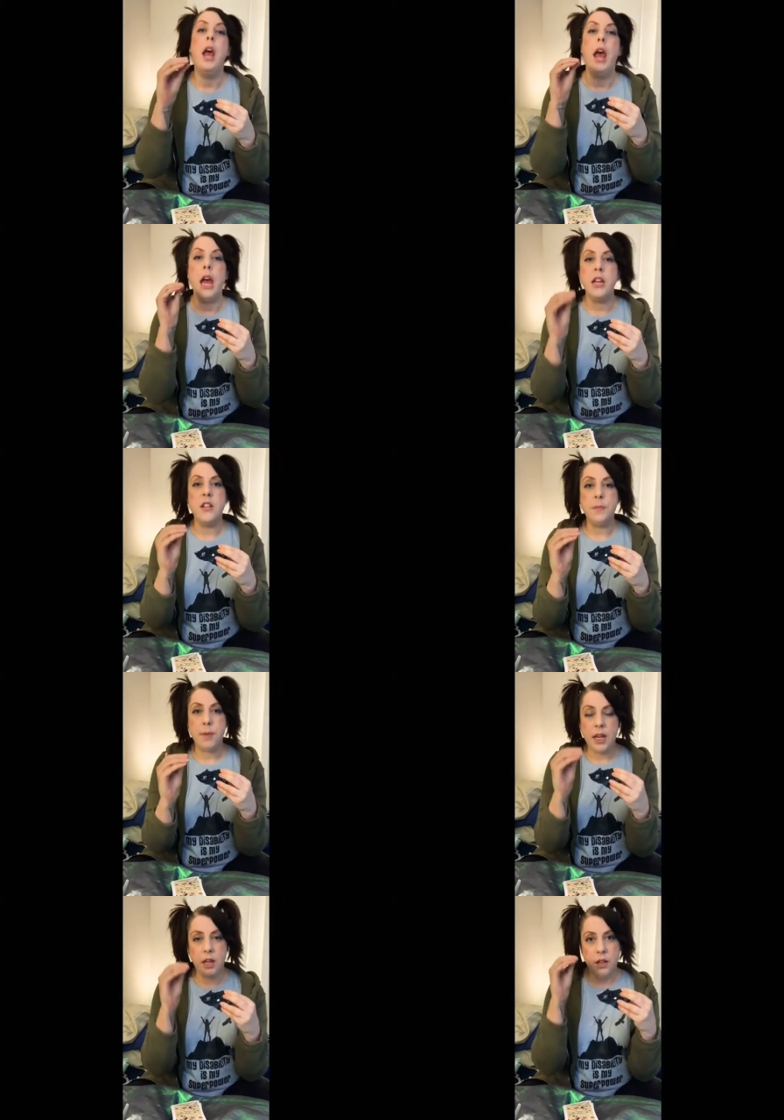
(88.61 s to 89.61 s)
and to
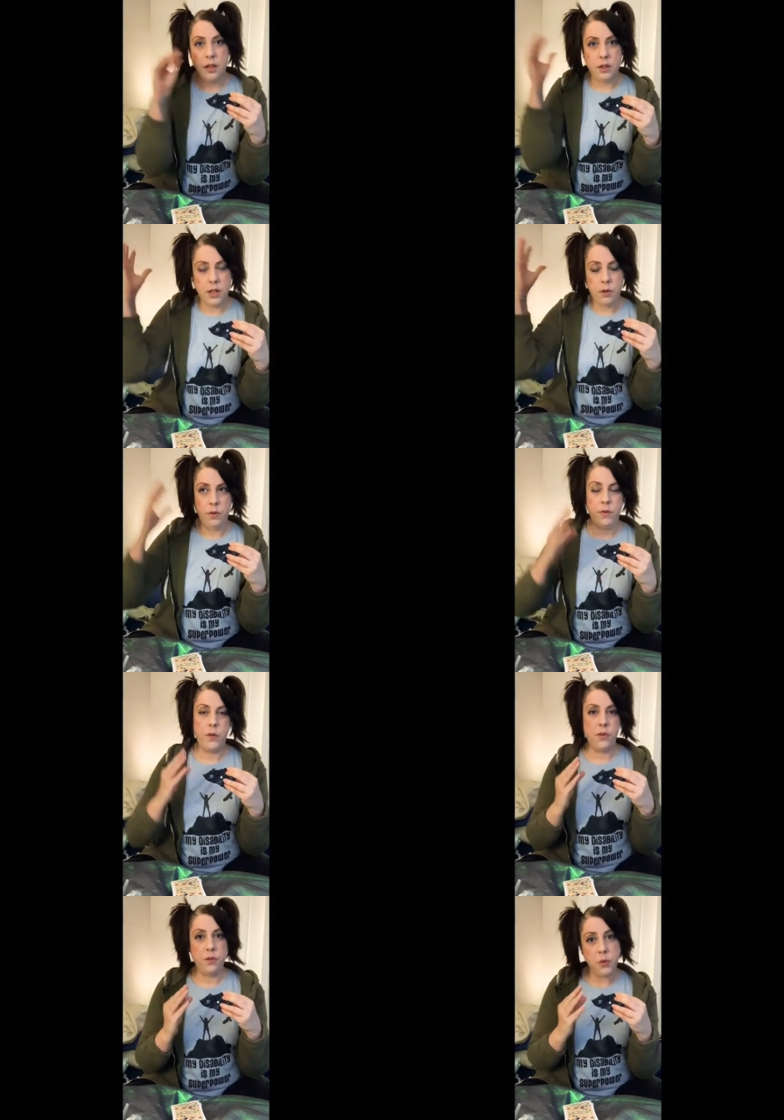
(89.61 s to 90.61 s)
speak the
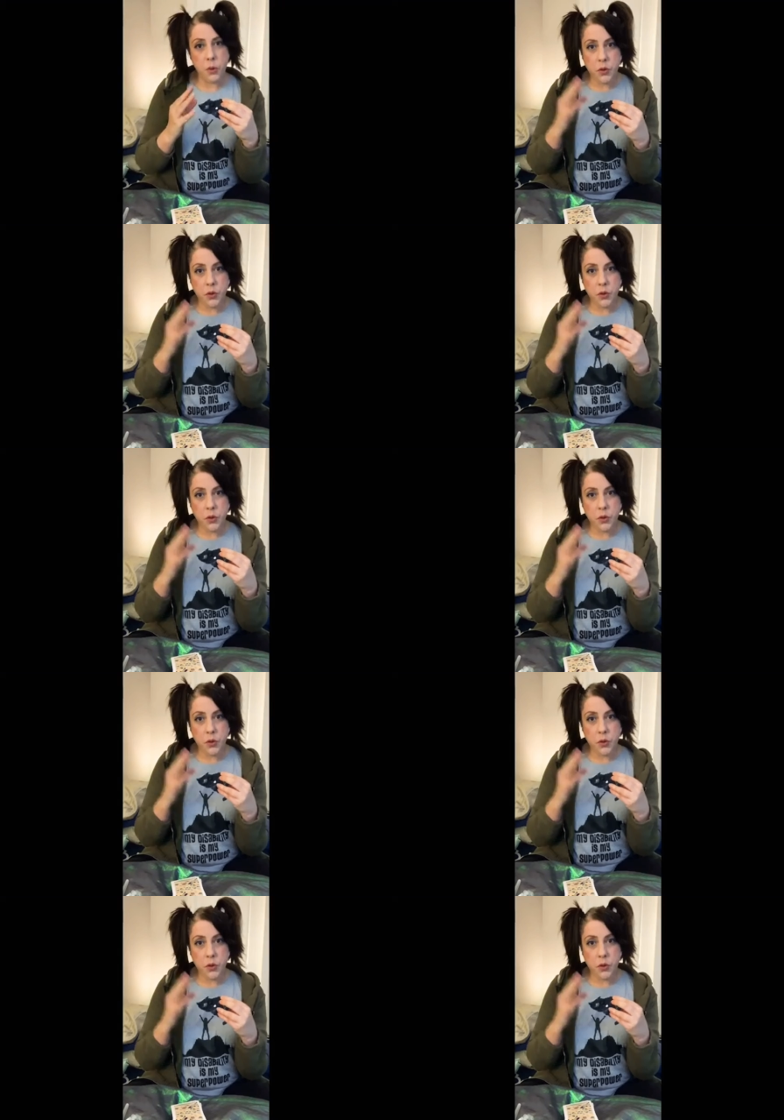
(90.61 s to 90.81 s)
universal truth